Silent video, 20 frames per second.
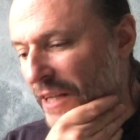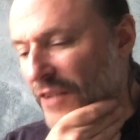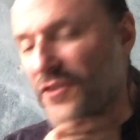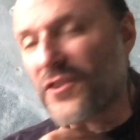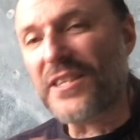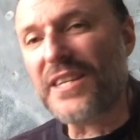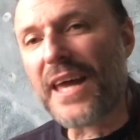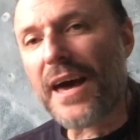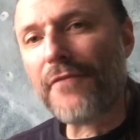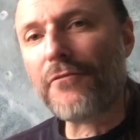it's
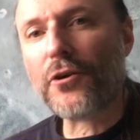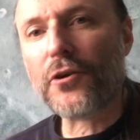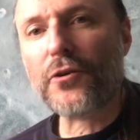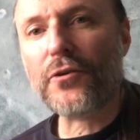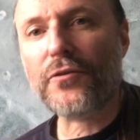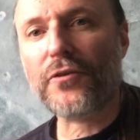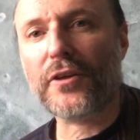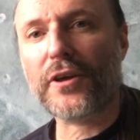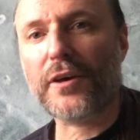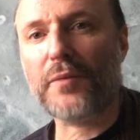
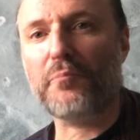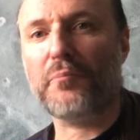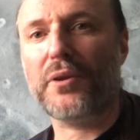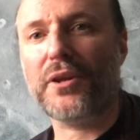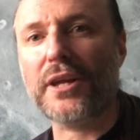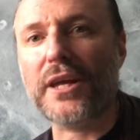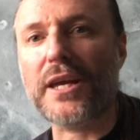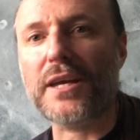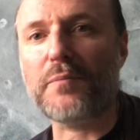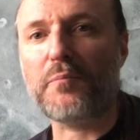never the
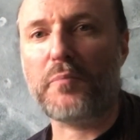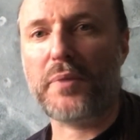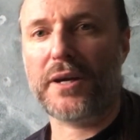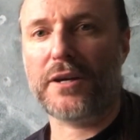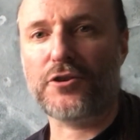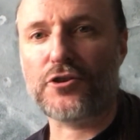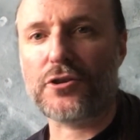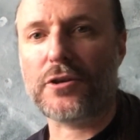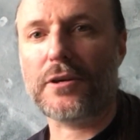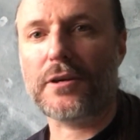complete
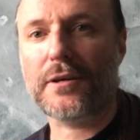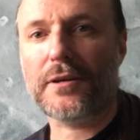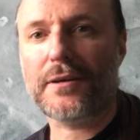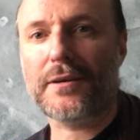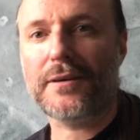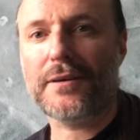picture.